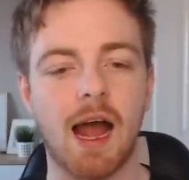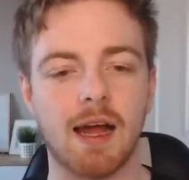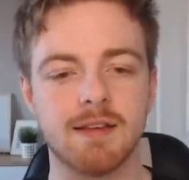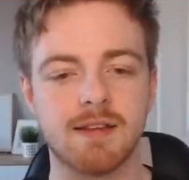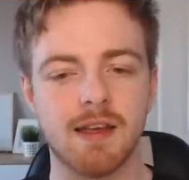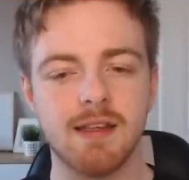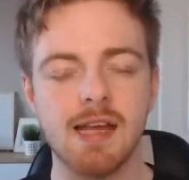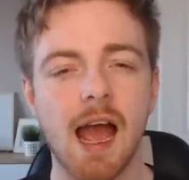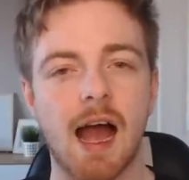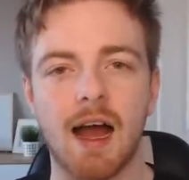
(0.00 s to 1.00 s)
And
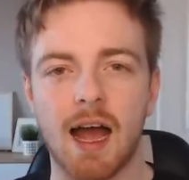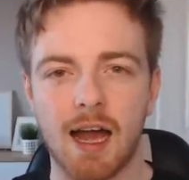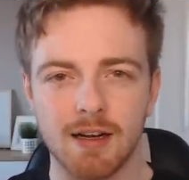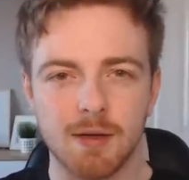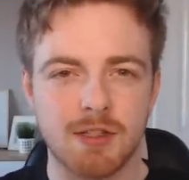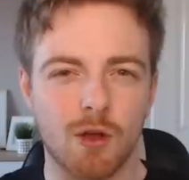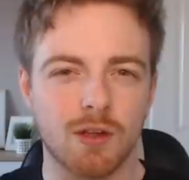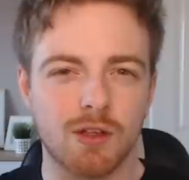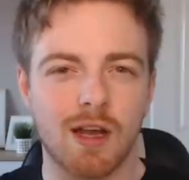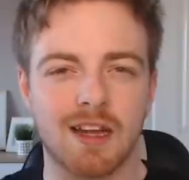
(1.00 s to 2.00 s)
yeah, I'm going to be
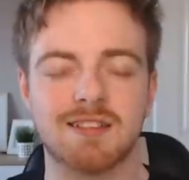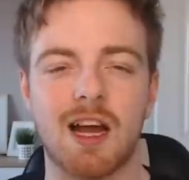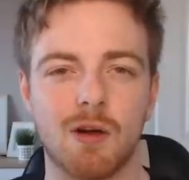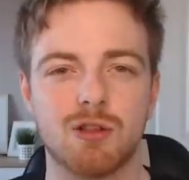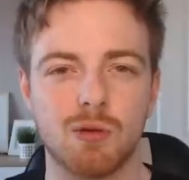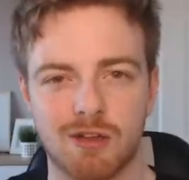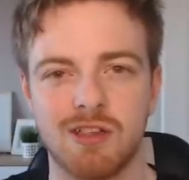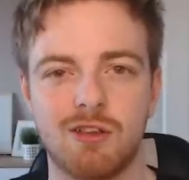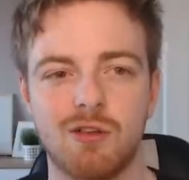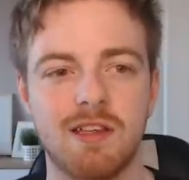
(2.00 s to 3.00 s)
telling you guys how to
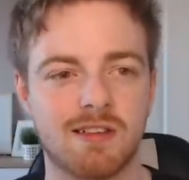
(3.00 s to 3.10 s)
actually do